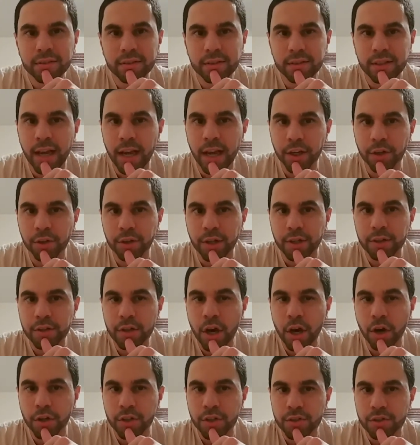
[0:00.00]
yeah, you'll get
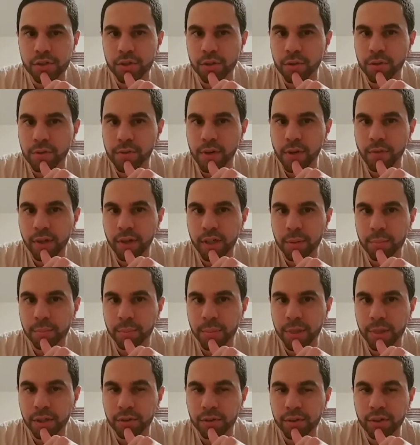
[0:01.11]
noticed too. If you have like a
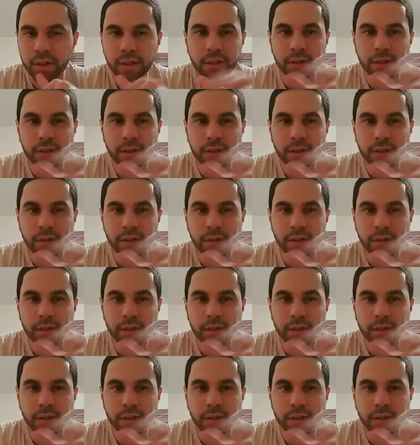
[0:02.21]
bigger